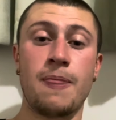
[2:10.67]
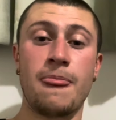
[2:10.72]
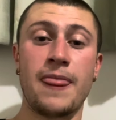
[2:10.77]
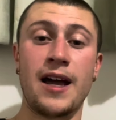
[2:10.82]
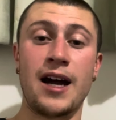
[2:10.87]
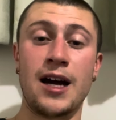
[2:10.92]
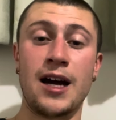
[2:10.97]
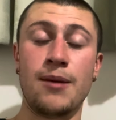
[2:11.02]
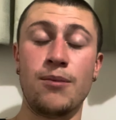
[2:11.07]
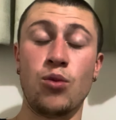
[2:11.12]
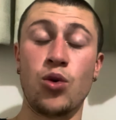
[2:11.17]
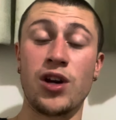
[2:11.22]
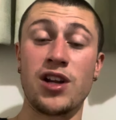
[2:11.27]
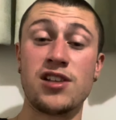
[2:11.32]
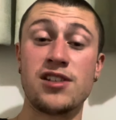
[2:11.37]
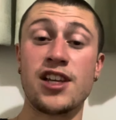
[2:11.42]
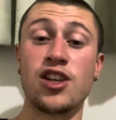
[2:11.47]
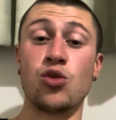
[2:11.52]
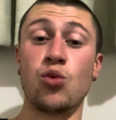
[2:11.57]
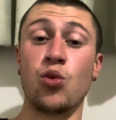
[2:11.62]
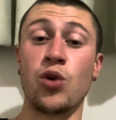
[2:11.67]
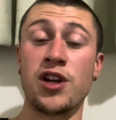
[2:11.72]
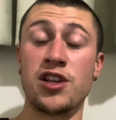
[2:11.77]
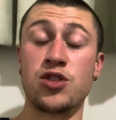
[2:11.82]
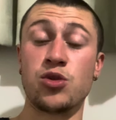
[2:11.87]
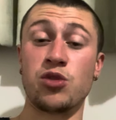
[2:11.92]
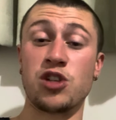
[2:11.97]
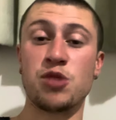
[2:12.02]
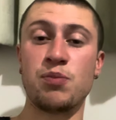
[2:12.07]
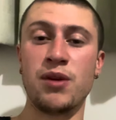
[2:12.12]
um, what it is that you're wanting to
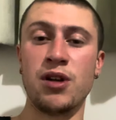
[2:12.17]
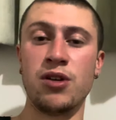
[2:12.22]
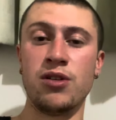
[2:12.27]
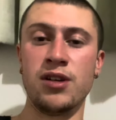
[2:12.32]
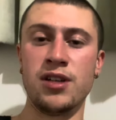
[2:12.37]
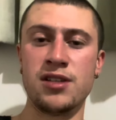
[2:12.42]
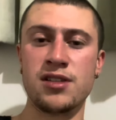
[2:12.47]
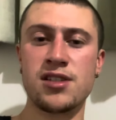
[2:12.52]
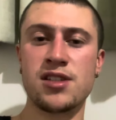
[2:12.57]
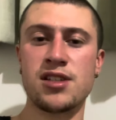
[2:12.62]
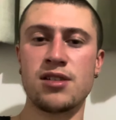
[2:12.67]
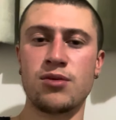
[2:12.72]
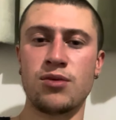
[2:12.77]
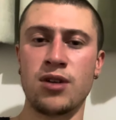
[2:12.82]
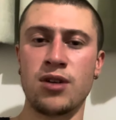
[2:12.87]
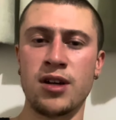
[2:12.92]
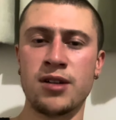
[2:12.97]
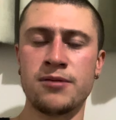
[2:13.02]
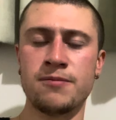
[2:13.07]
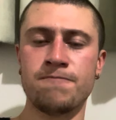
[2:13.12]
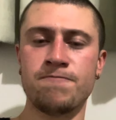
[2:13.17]
experience, right?